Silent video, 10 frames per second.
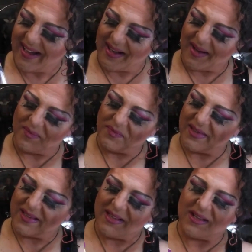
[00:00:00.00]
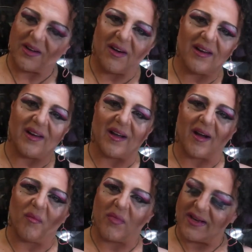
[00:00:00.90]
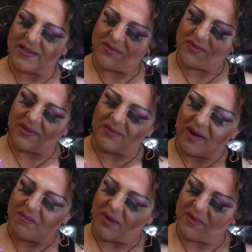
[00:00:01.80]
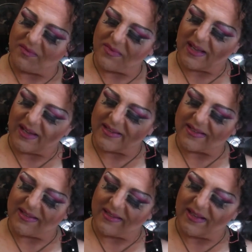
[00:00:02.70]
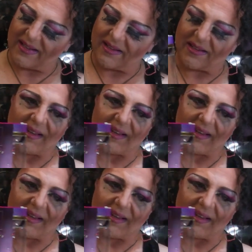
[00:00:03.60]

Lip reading: Kind of like ombres through the rainbow colours, and